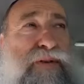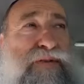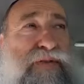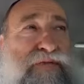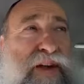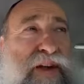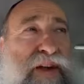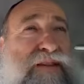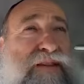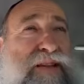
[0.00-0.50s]
of
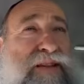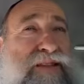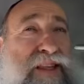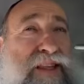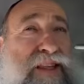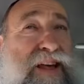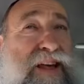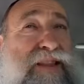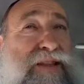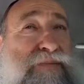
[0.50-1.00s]
the fact that
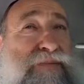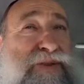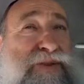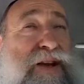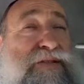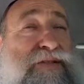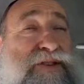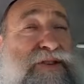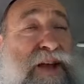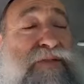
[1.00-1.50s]
they
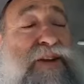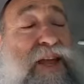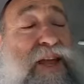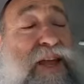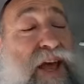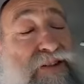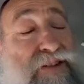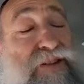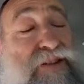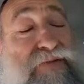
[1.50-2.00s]
themselves have a
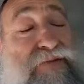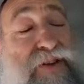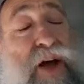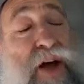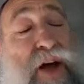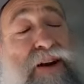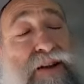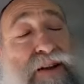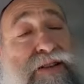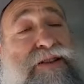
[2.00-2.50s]
candle of
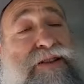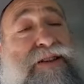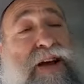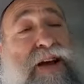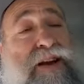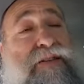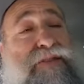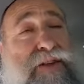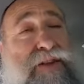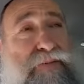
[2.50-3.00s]
God
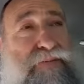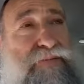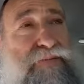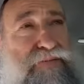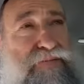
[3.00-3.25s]
inside of them.